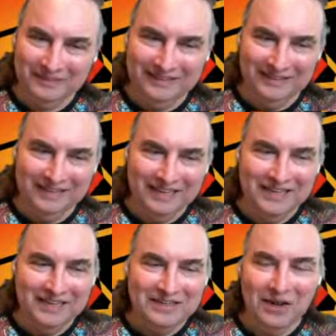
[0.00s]

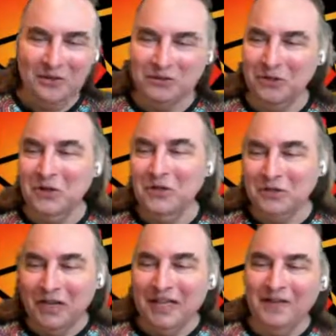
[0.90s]
No,
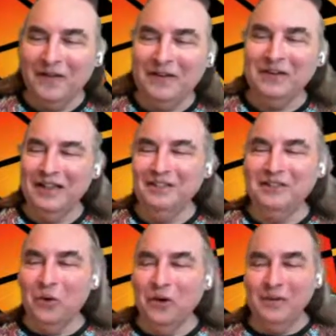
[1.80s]

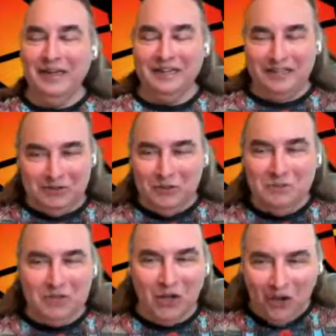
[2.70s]
totally right. It is
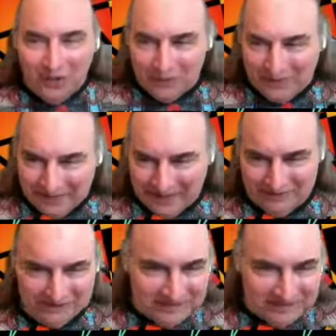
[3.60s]
tubes all the way down.